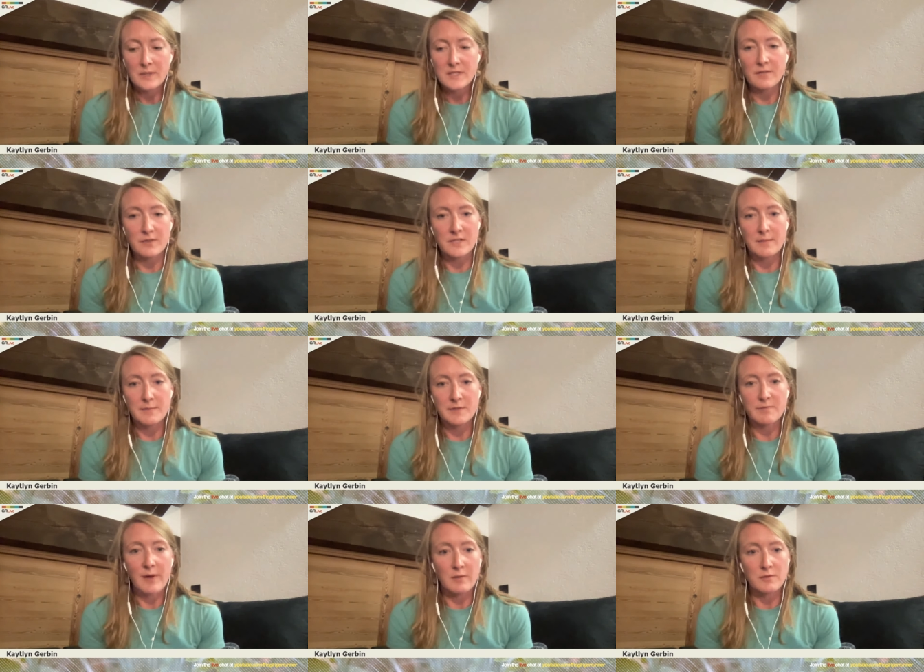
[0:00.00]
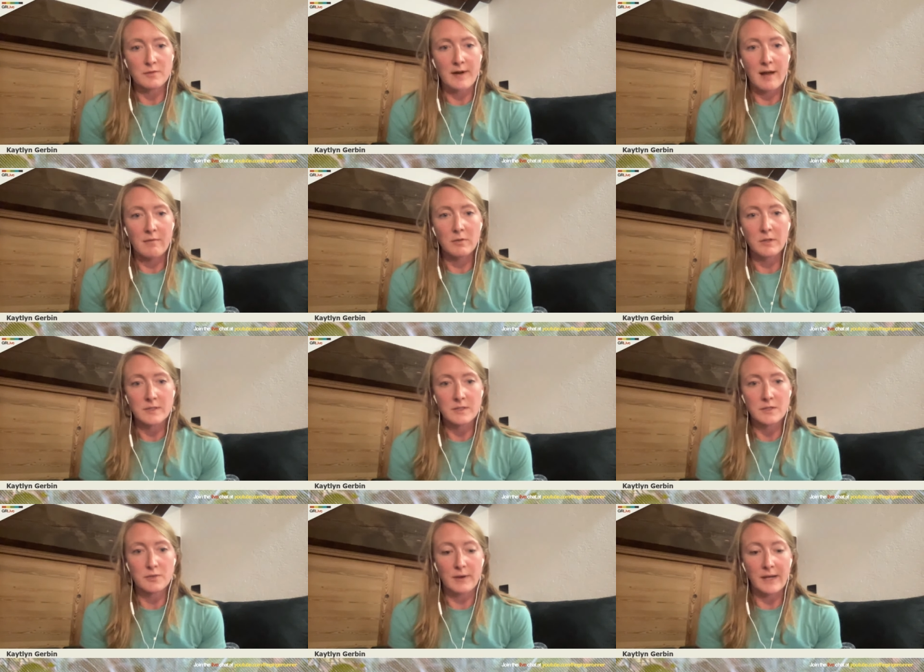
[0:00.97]
different types of mountain travel
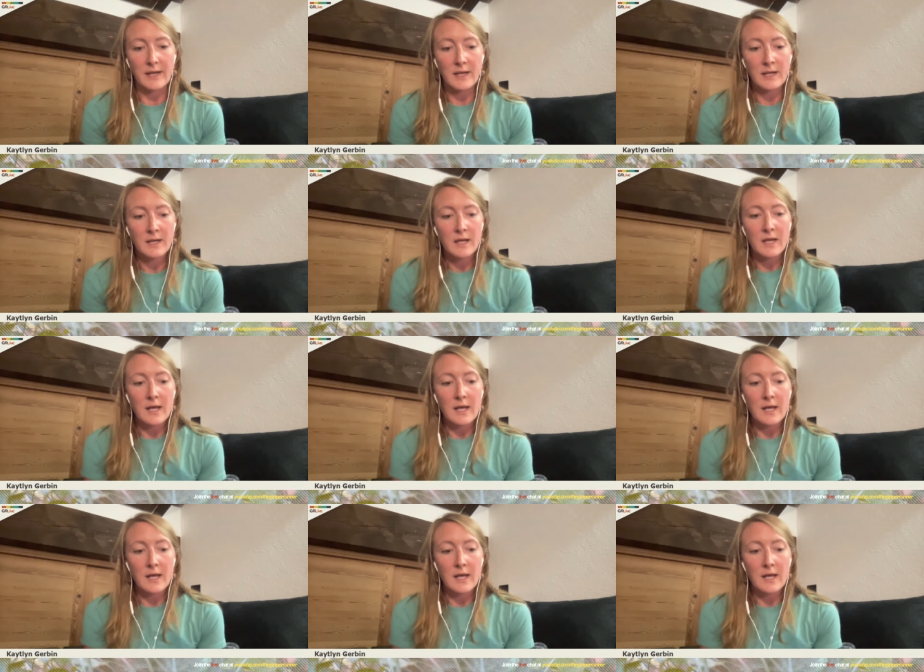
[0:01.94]
into training.